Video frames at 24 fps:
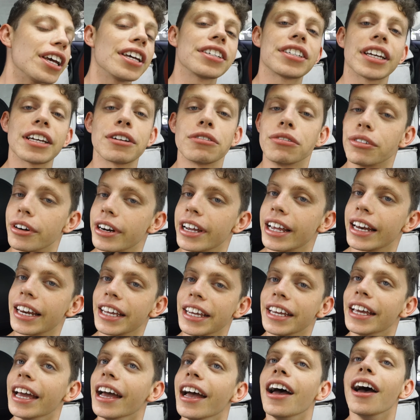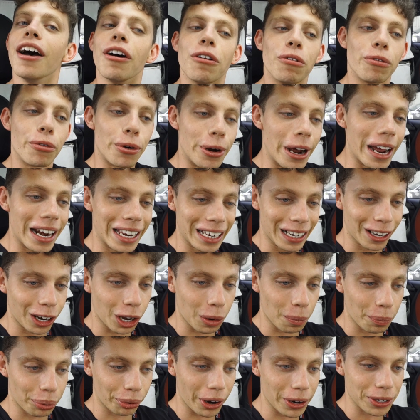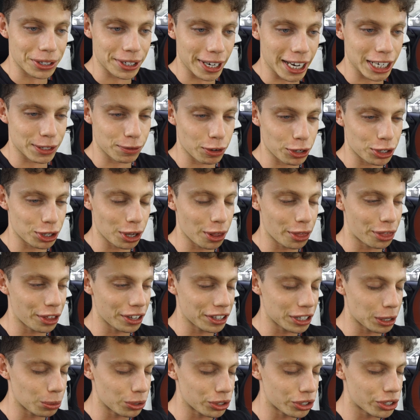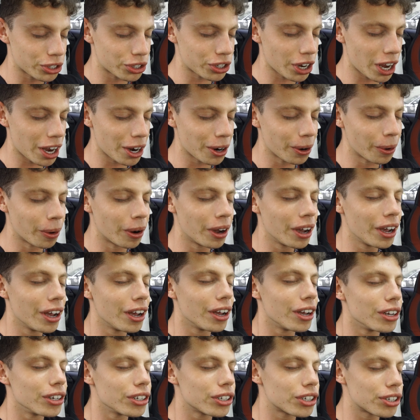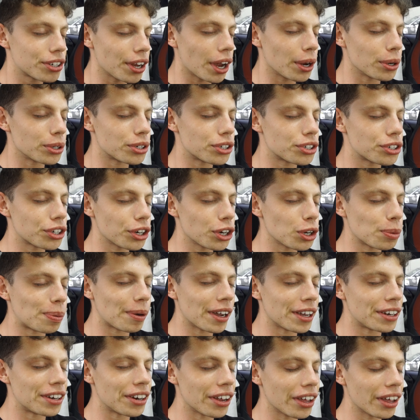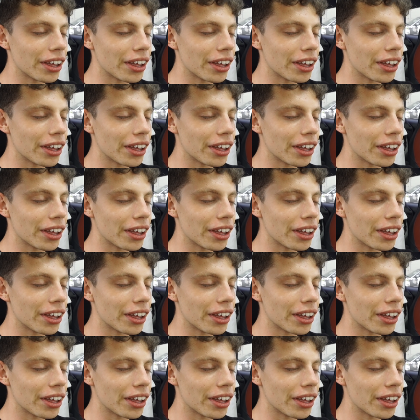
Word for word: is a really, really long process for something that was so, so stupid.